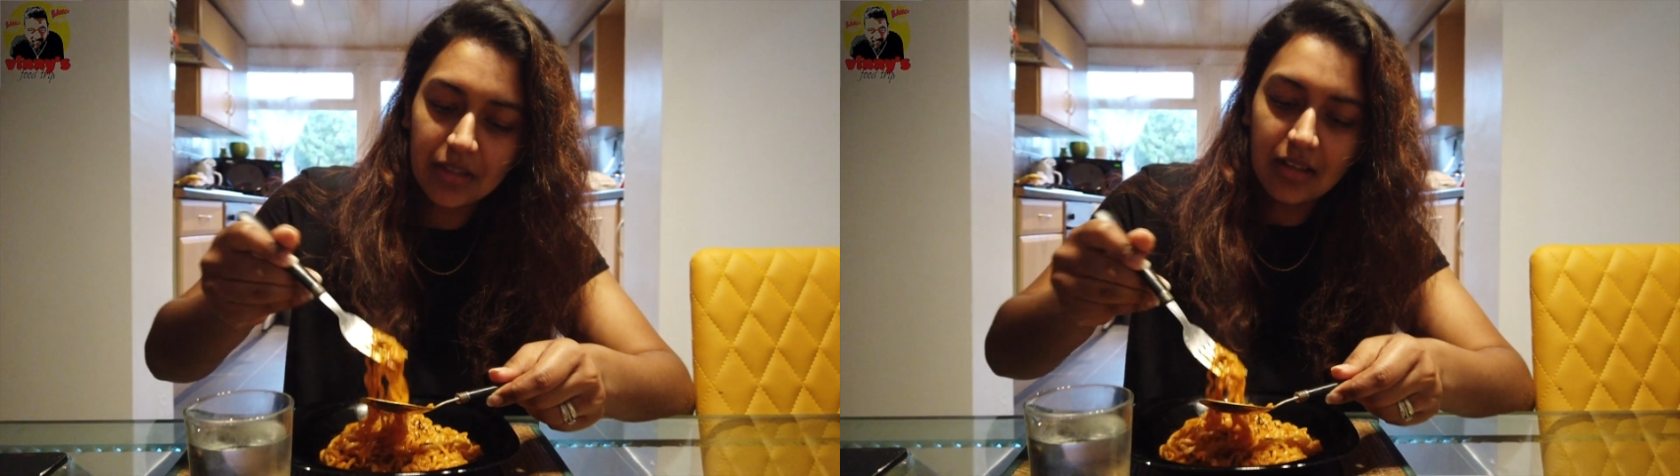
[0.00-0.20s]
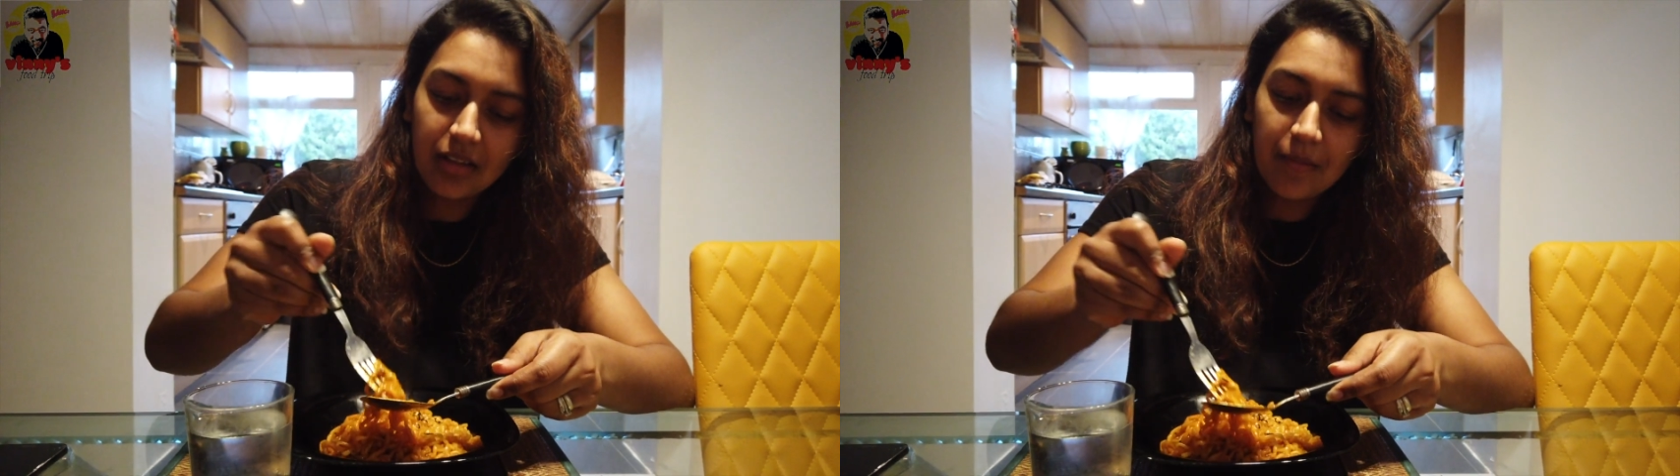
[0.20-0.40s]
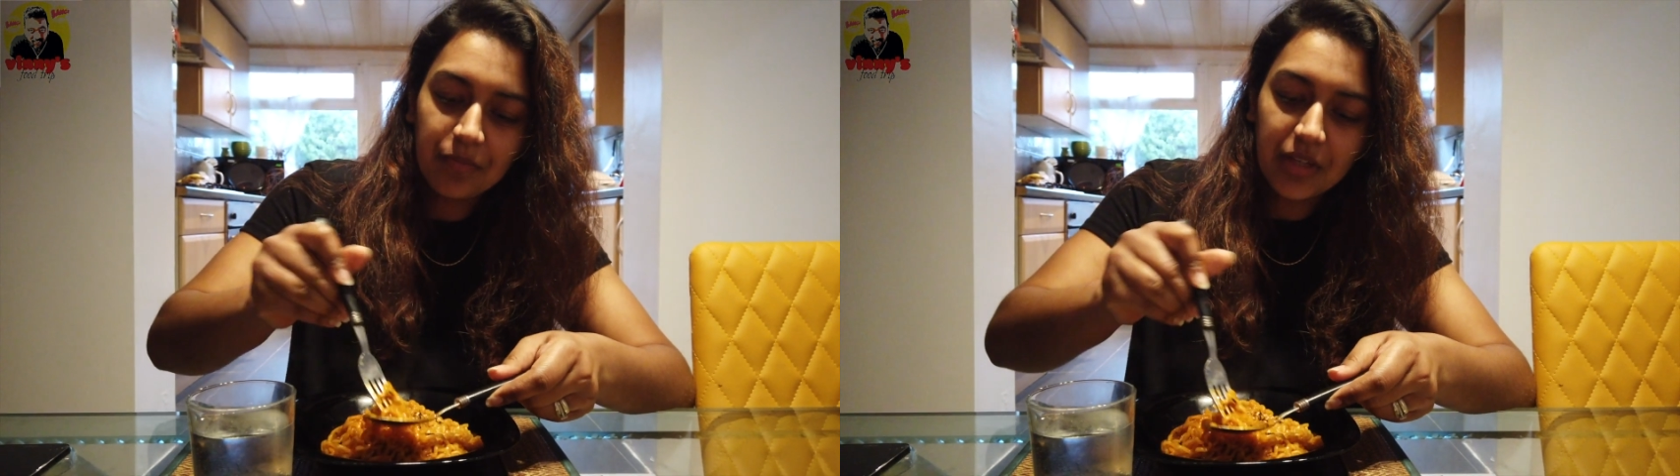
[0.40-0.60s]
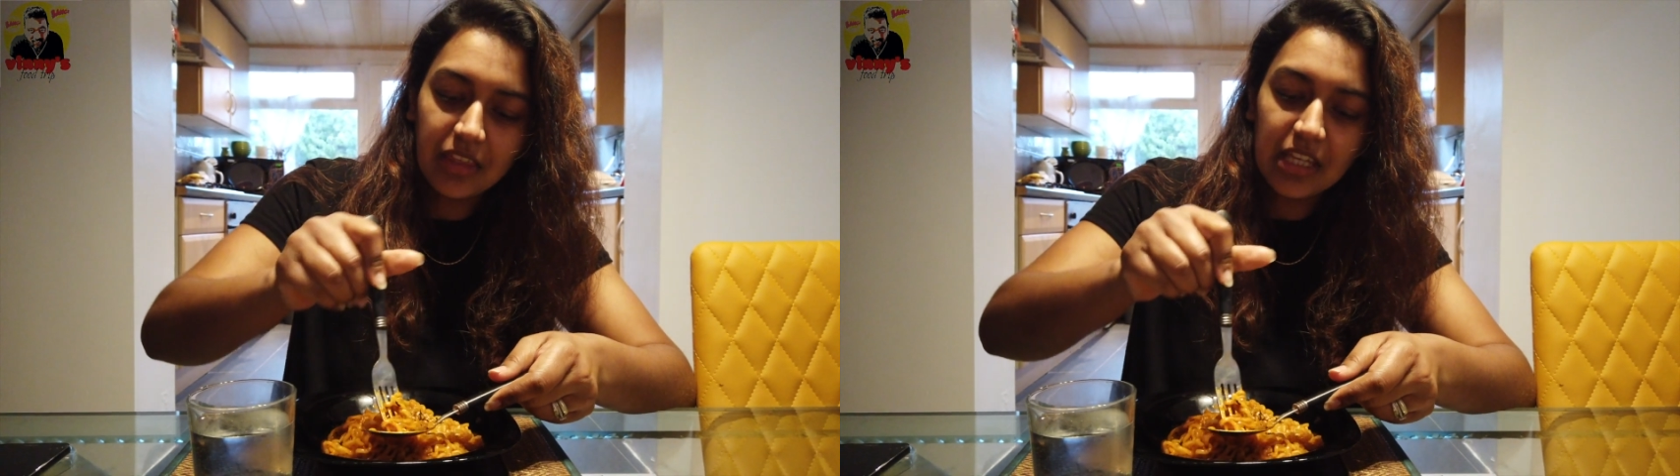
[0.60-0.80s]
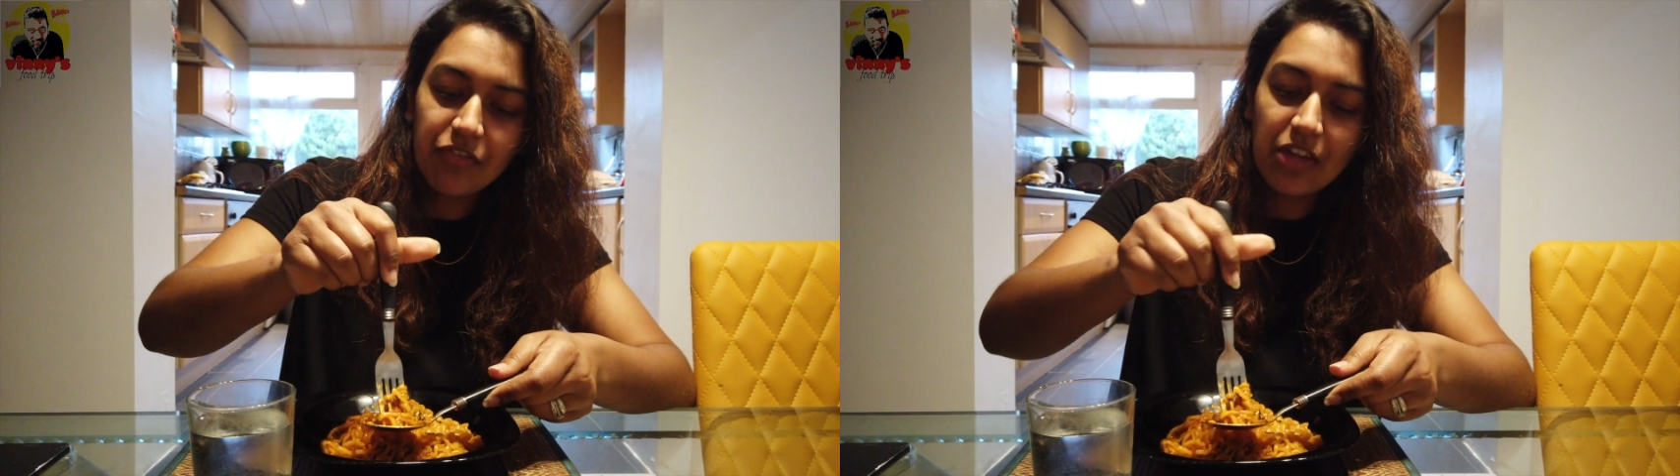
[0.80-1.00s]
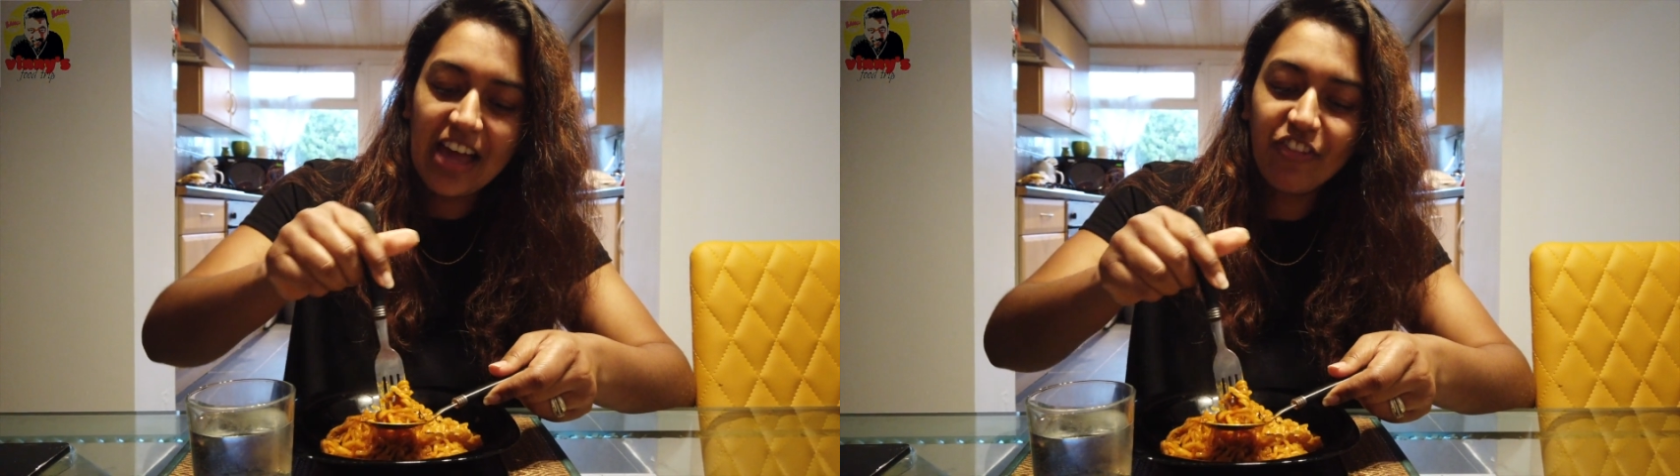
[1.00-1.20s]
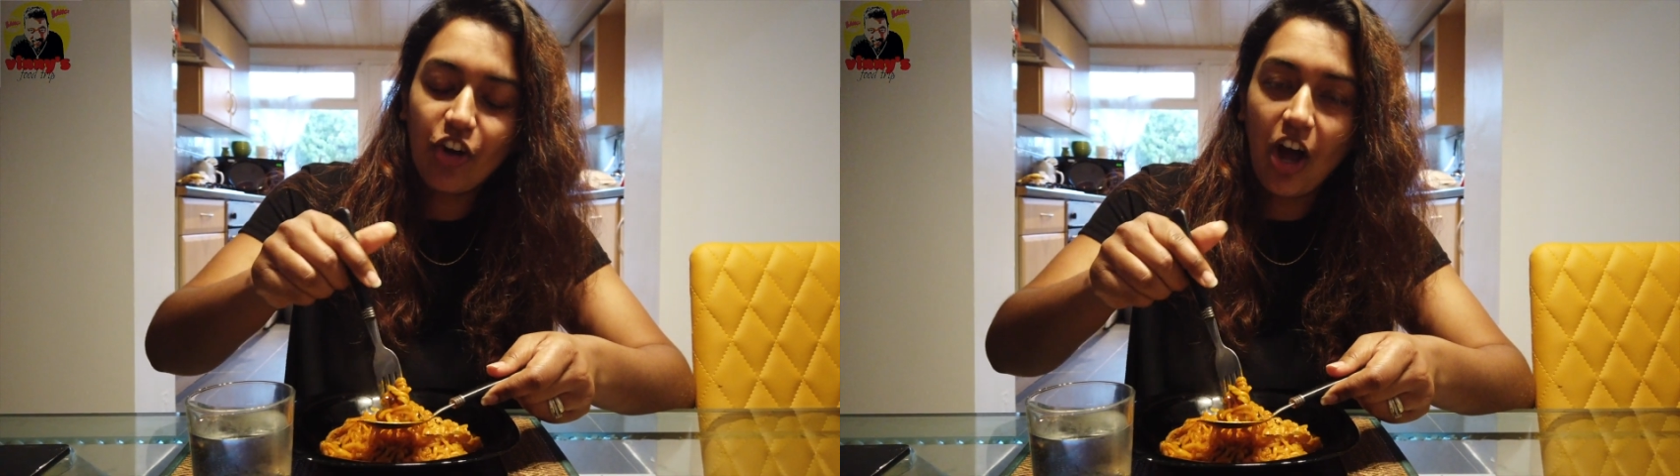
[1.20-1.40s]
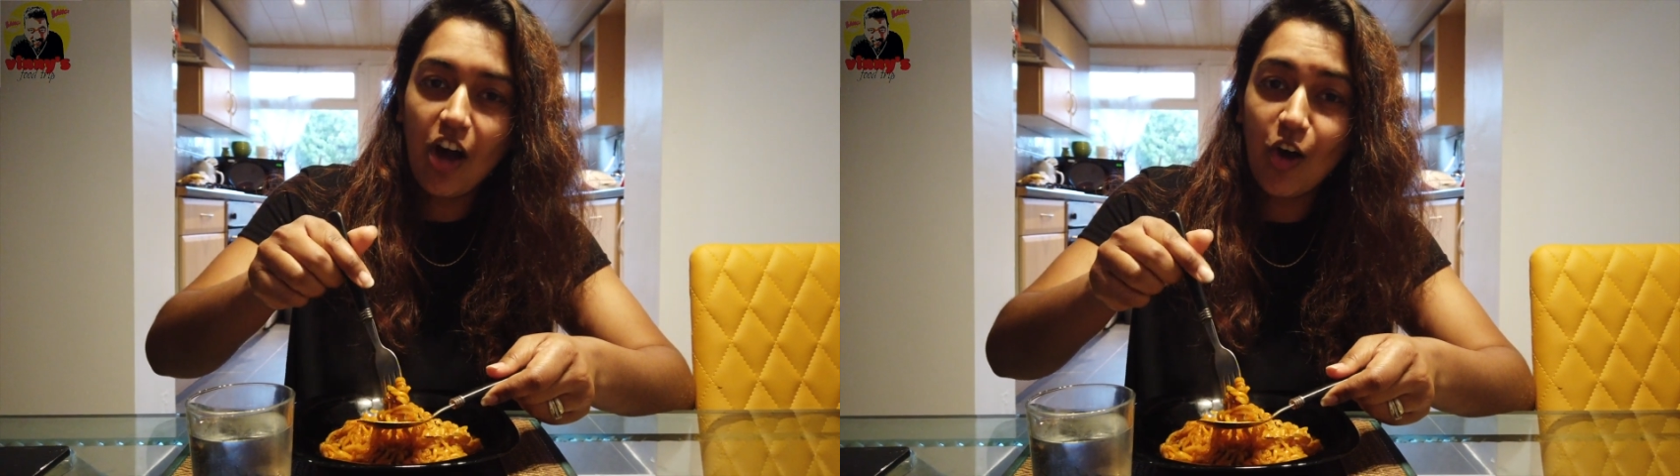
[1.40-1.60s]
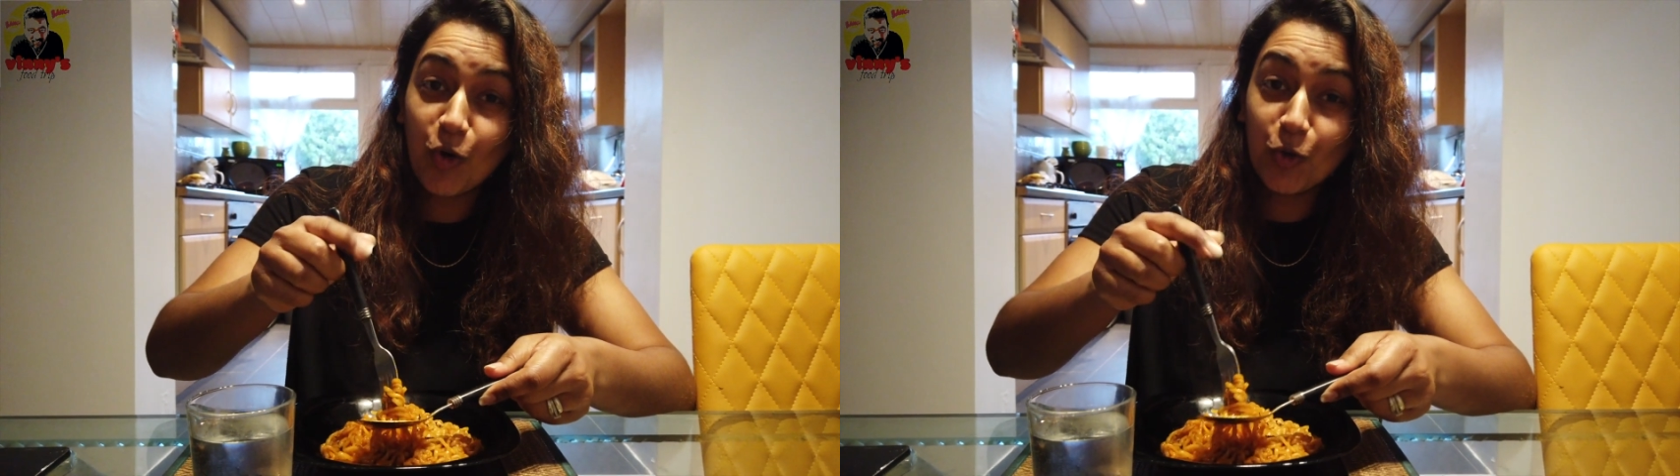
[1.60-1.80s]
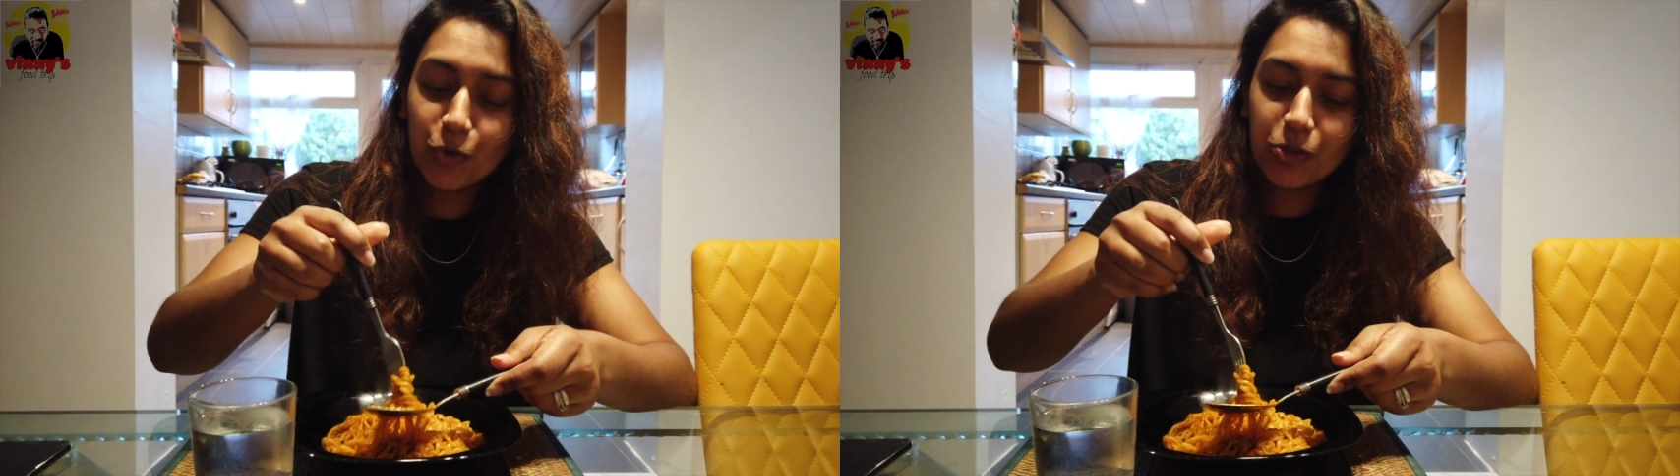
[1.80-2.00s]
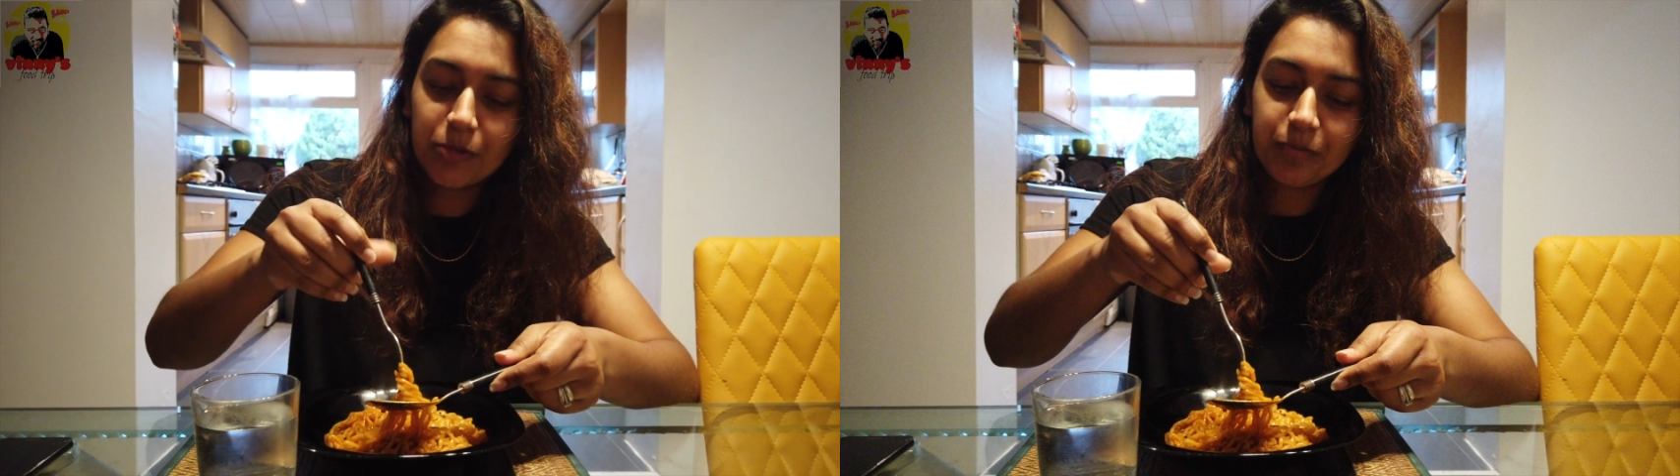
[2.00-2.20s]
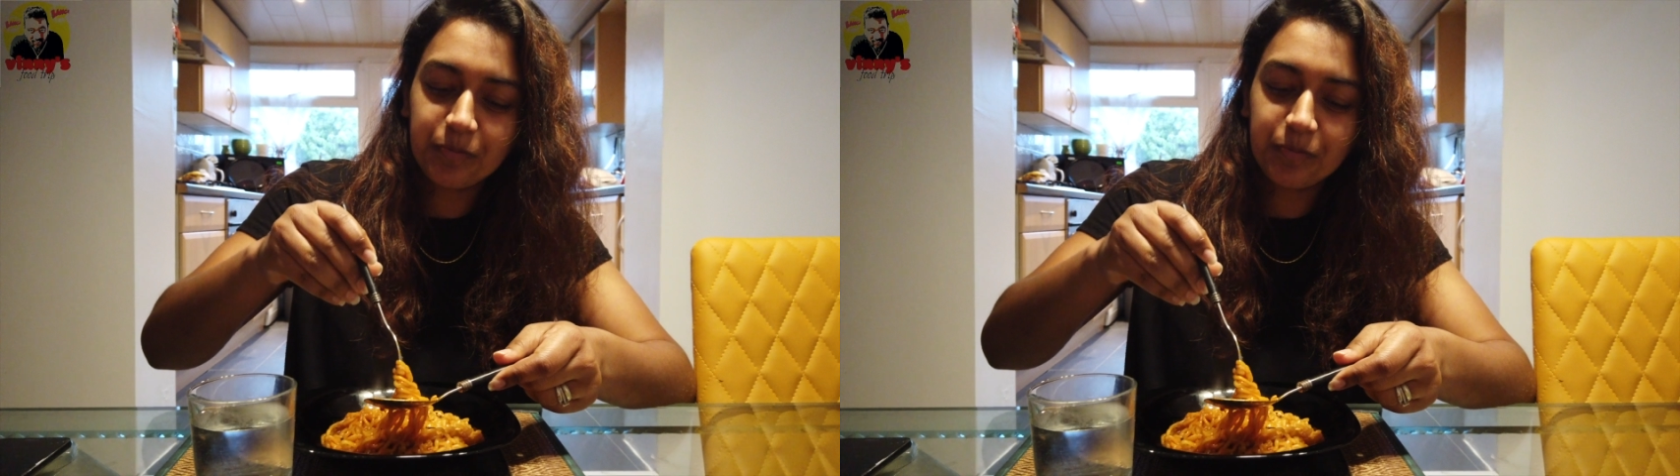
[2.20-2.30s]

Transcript: Oh. I think if you have a cold,